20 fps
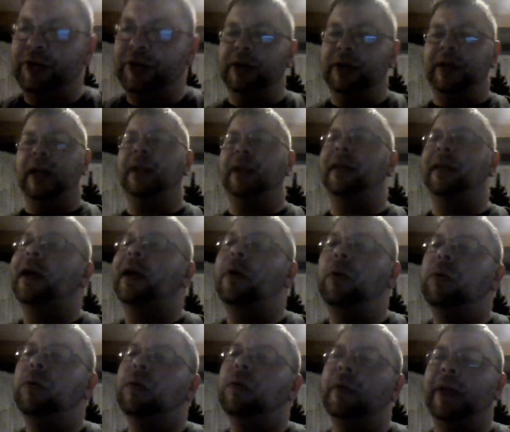you could take
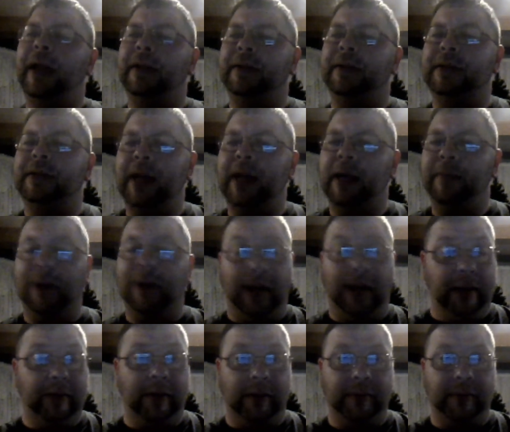that statement. I
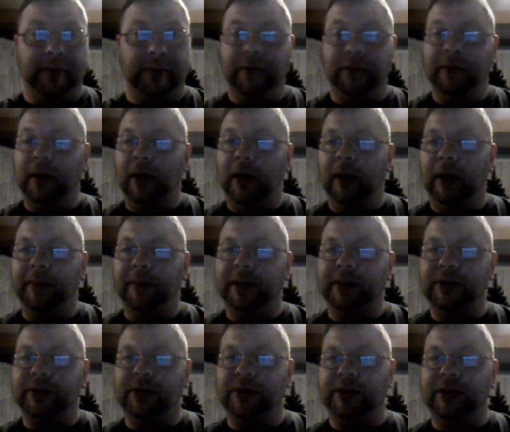agree with you. I
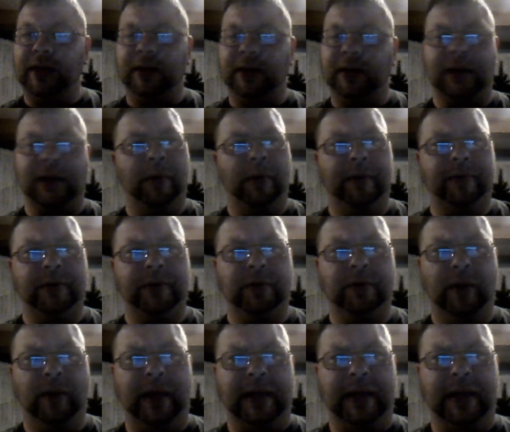guess you could take that one of two
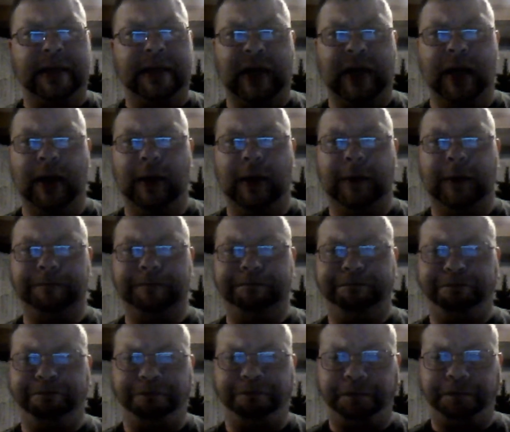ways. I'm
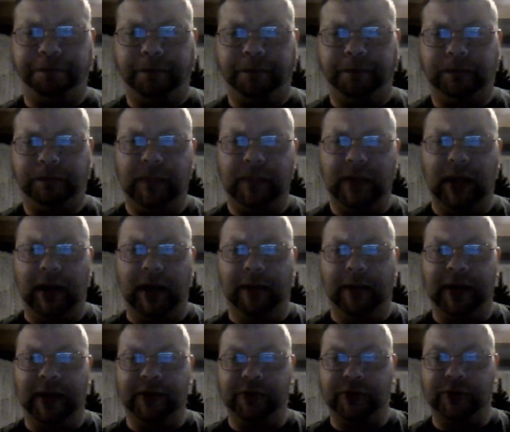
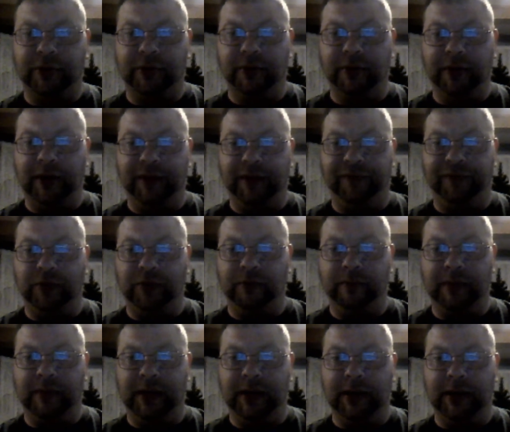not sure if you
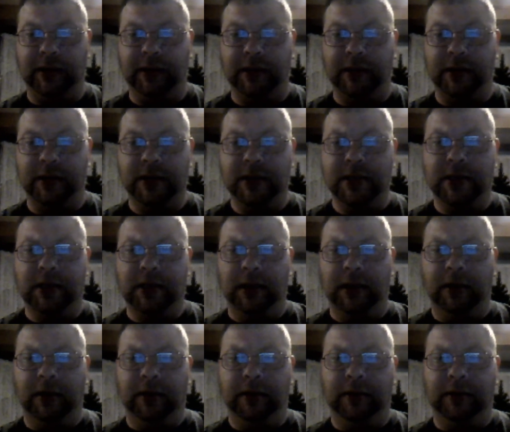mean
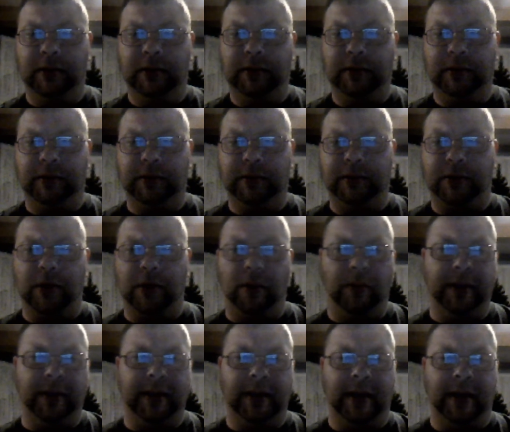
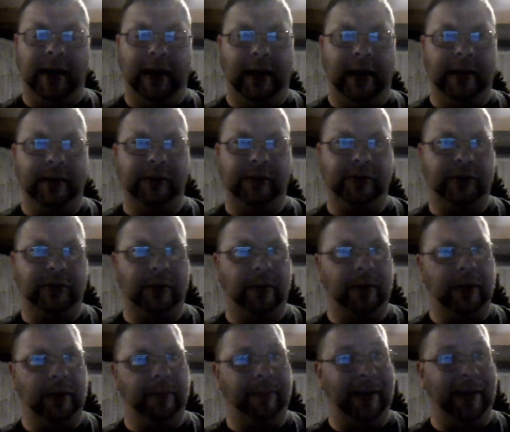going ahead and
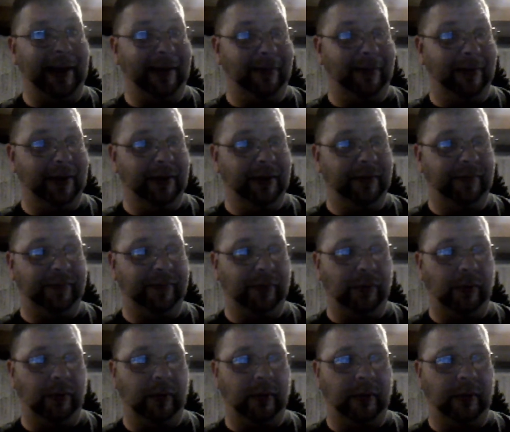showing a pairing
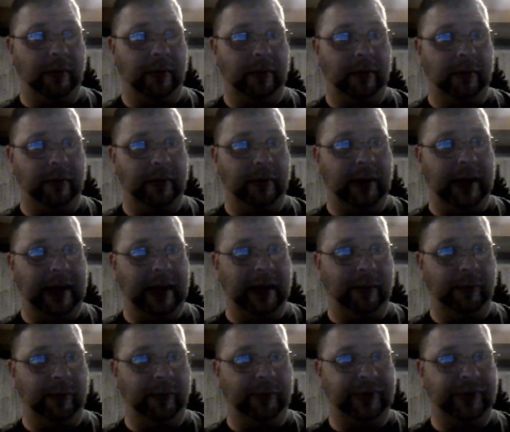for
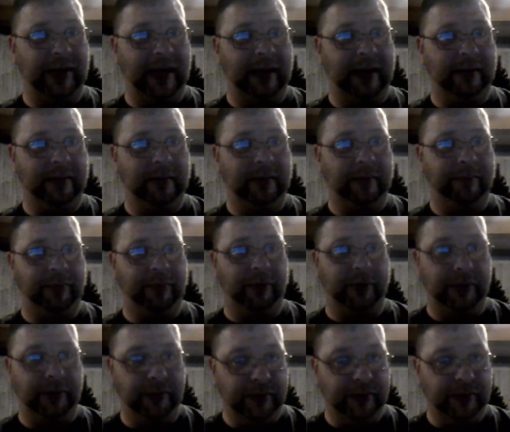animals that
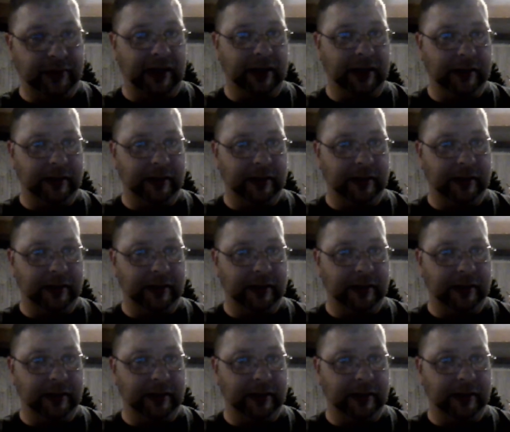produce like